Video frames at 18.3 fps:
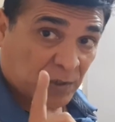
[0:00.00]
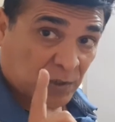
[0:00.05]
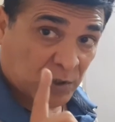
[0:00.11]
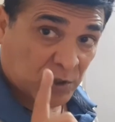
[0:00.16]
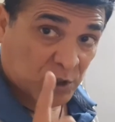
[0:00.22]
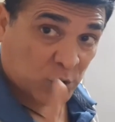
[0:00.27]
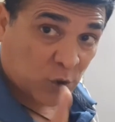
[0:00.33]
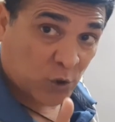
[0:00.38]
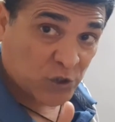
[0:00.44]

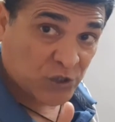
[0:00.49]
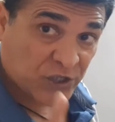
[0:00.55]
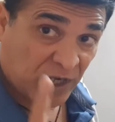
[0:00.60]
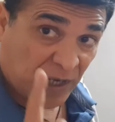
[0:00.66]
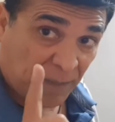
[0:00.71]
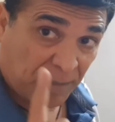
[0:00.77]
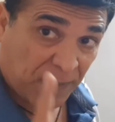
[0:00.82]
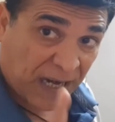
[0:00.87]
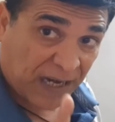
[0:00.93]

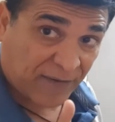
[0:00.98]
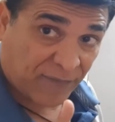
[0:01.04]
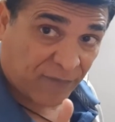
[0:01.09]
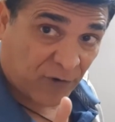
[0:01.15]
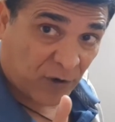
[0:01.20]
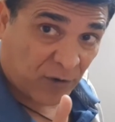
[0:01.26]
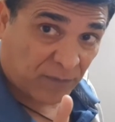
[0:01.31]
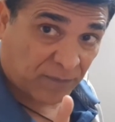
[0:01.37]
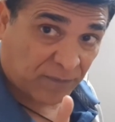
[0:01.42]
Social
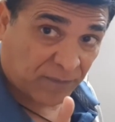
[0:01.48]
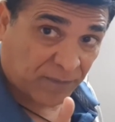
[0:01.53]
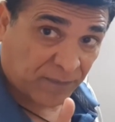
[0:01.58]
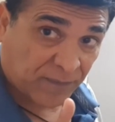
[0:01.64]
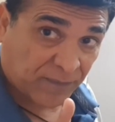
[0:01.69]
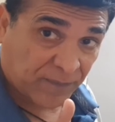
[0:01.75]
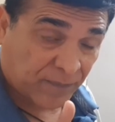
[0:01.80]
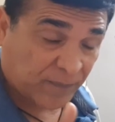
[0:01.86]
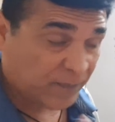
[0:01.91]
platform
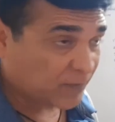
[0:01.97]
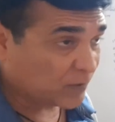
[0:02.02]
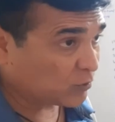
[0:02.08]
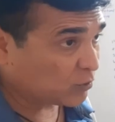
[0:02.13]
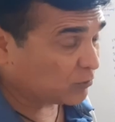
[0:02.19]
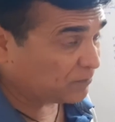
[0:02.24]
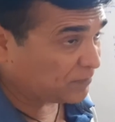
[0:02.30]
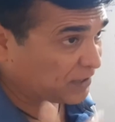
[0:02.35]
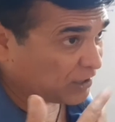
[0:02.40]

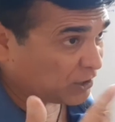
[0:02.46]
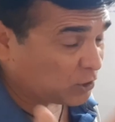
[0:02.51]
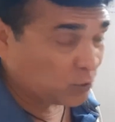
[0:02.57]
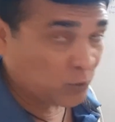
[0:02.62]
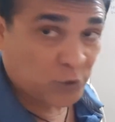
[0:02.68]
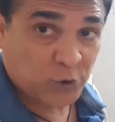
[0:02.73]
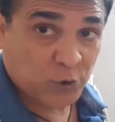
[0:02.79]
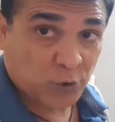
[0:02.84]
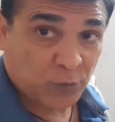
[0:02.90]
could be
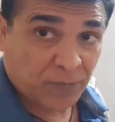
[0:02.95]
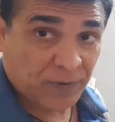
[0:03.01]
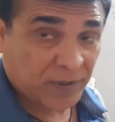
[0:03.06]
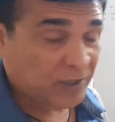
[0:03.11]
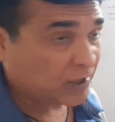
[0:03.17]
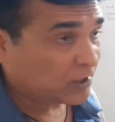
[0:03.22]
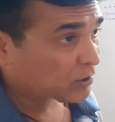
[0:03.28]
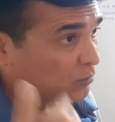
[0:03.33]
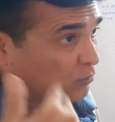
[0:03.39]

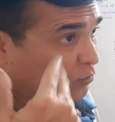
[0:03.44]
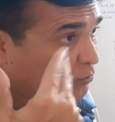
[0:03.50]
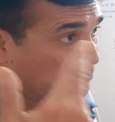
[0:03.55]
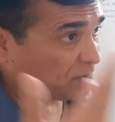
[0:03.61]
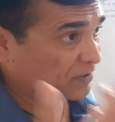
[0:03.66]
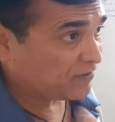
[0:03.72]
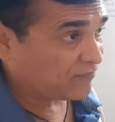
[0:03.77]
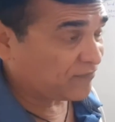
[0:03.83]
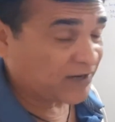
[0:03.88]
YouTube, could
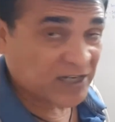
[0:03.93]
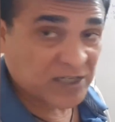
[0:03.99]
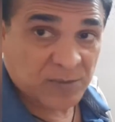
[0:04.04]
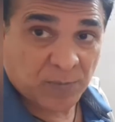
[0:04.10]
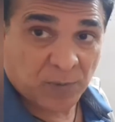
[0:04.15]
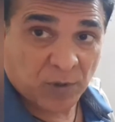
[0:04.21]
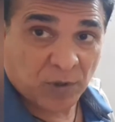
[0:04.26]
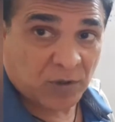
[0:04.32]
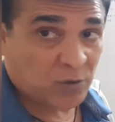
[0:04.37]
be
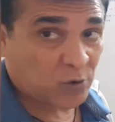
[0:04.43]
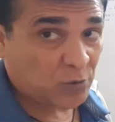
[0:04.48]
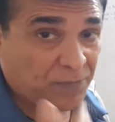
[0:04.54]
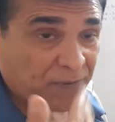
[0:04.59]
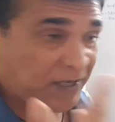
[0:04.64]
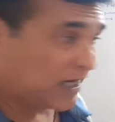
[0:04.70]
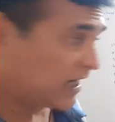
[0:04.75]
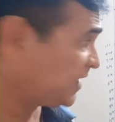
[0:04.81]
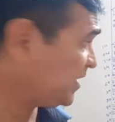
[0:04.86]
Facebook, could
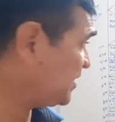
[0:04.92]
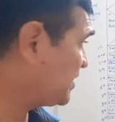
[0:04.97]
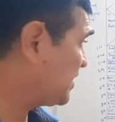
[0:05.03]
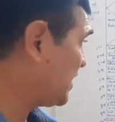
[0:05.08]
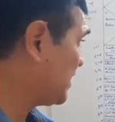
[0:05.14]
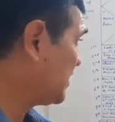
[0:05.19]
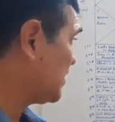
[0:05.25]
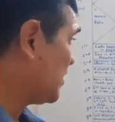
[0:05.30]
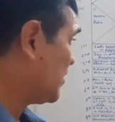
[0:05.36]
be
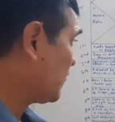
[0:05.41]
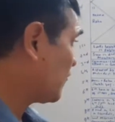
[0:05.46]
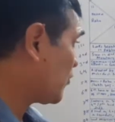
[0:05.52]
anything.